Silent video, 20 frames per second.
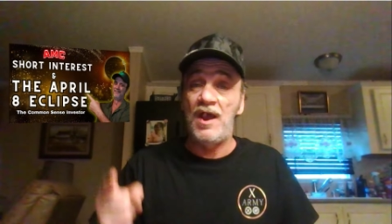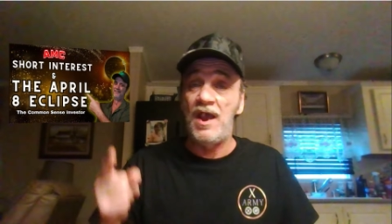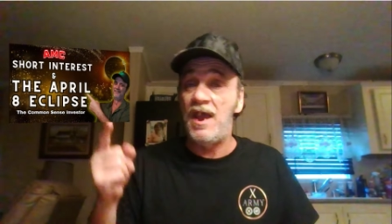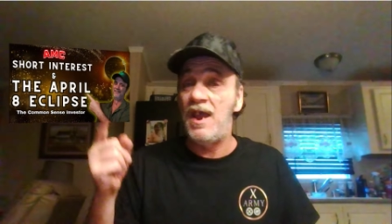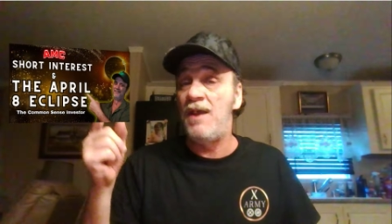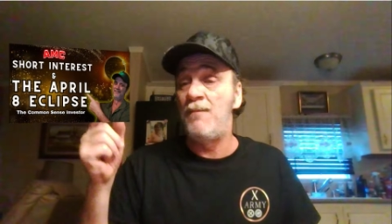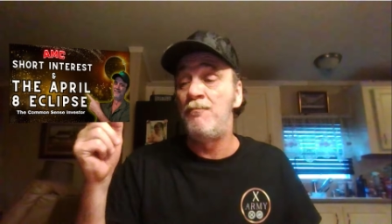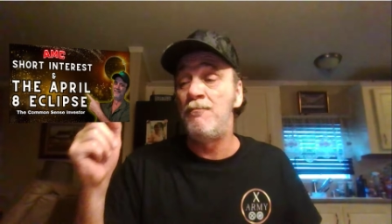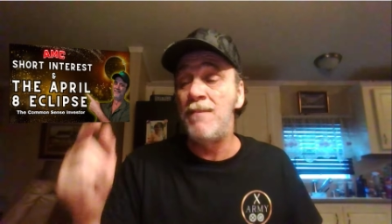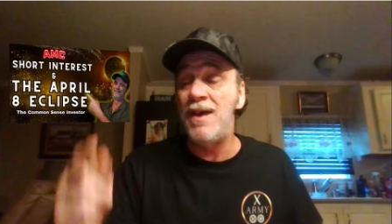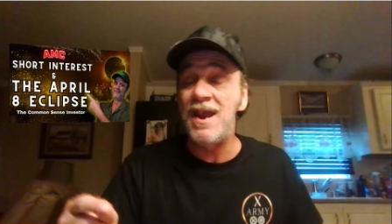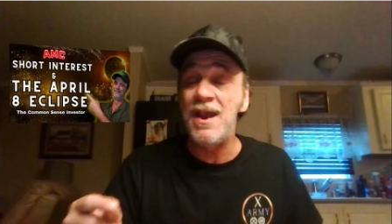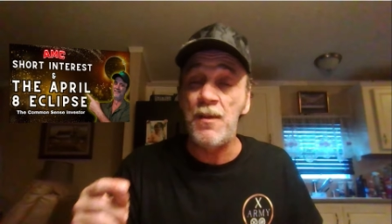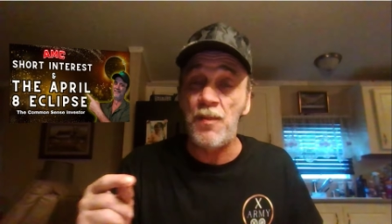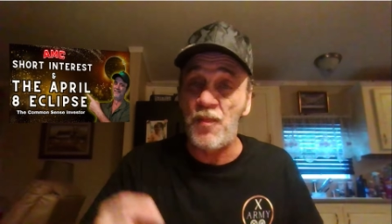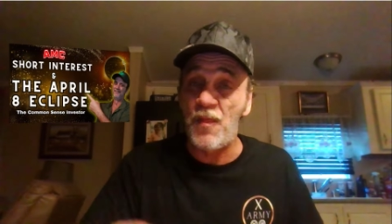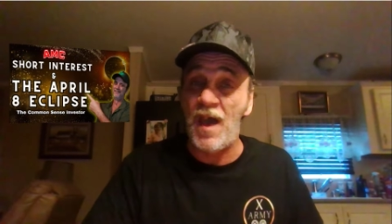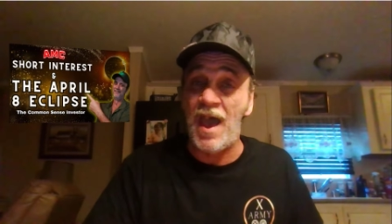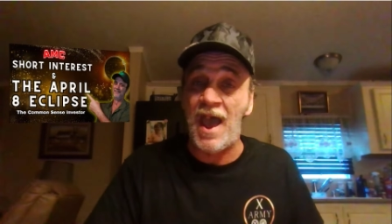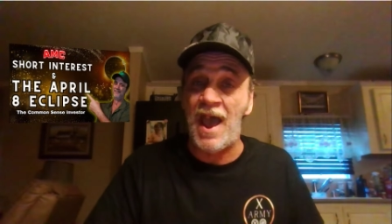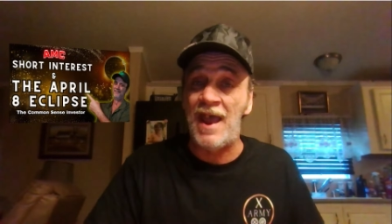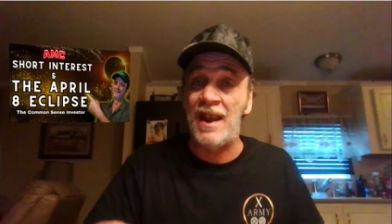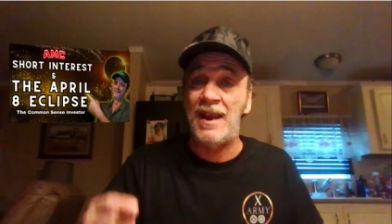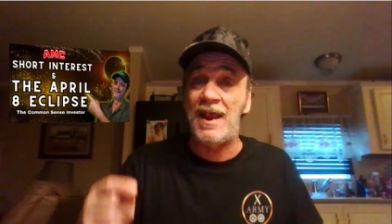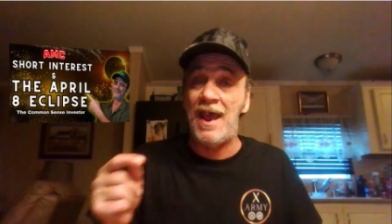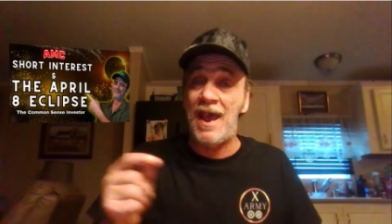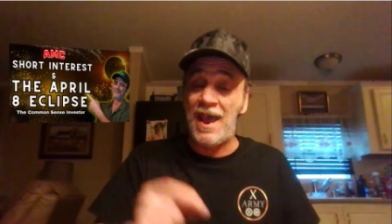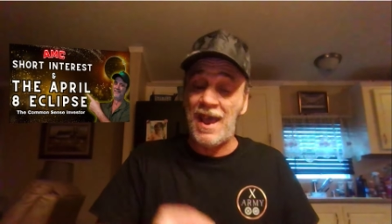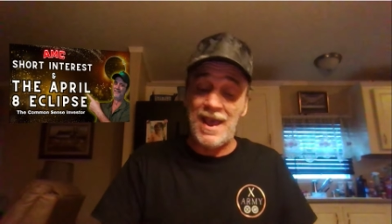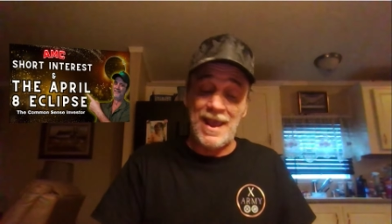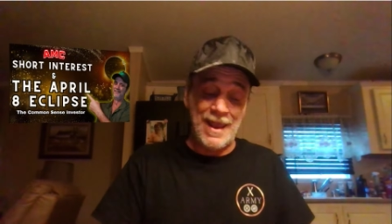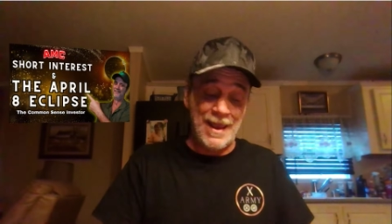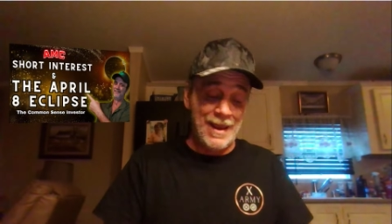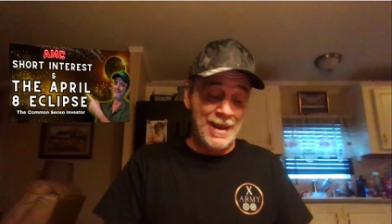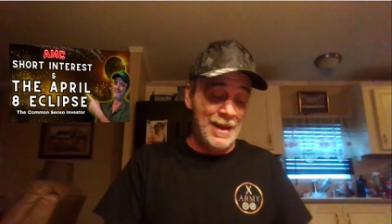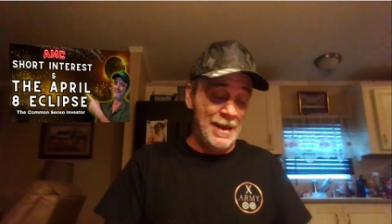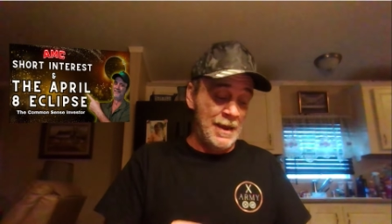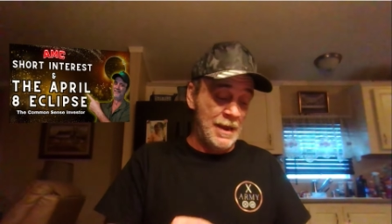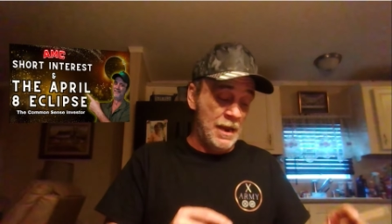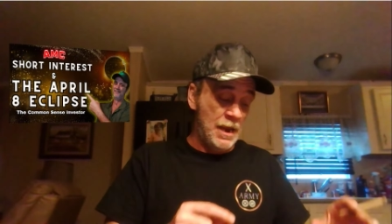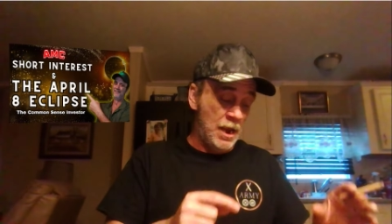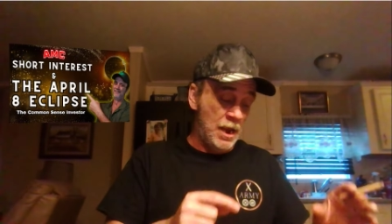and make that a